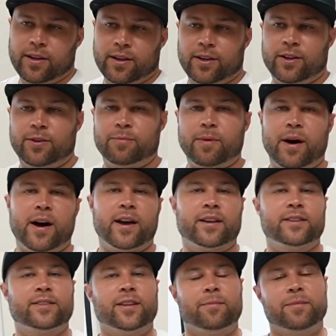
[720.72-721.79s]
you're buying
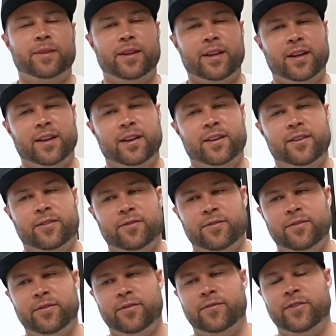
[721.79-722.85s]
something
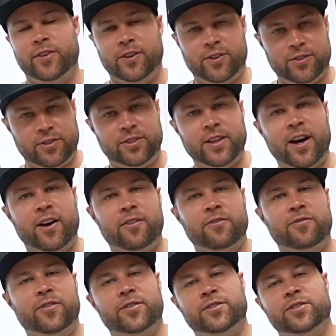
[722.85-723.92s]
for
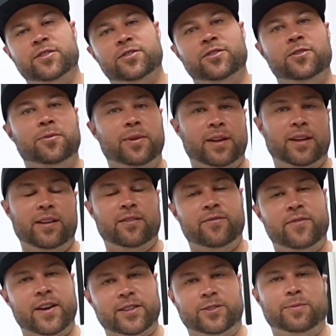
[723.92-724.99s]
yourself versus doing an
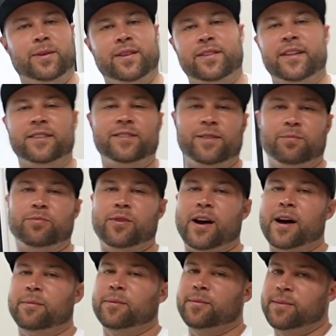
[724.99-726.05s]
investment. That's the
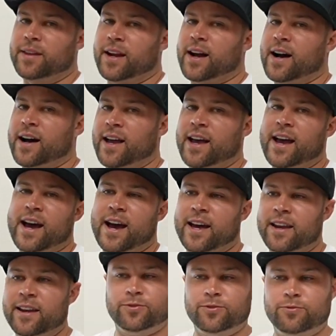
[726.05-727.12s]
problem that I
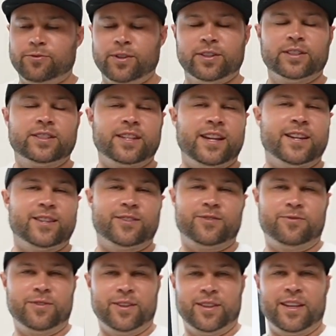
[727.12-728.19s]
had. Real estate is
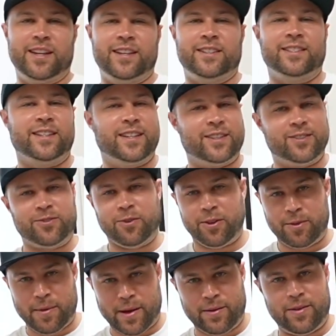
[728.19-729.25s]
really easy. It's
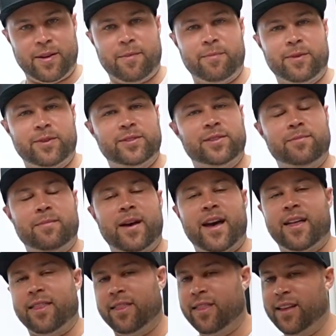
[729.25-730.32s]
all about numbers and
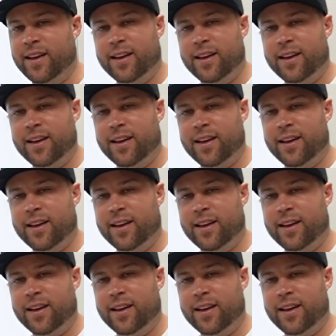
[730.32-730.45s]
math.